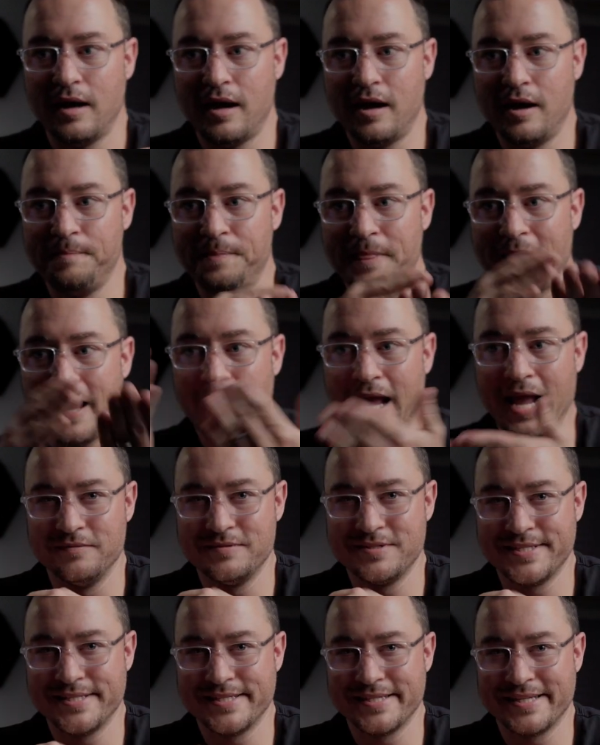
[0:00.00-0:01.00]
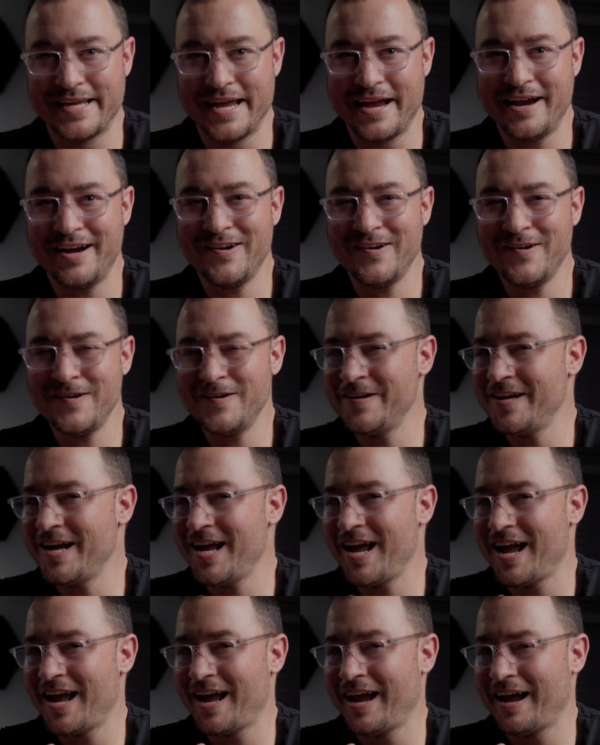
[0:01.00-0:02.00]
I'm scared
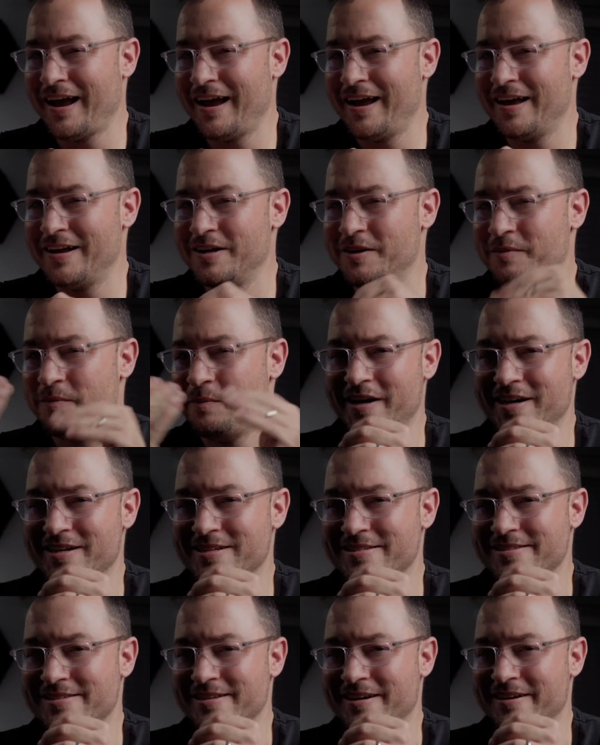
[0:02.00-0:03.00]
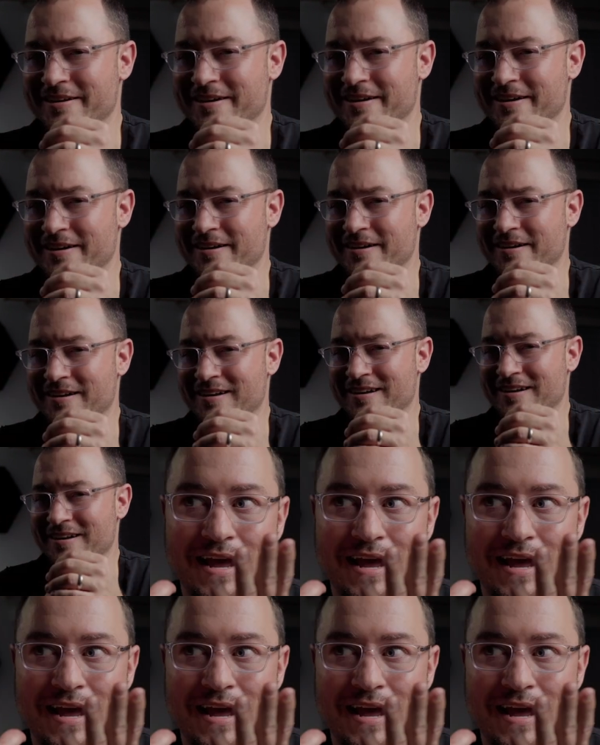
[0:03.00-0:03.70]
and excited.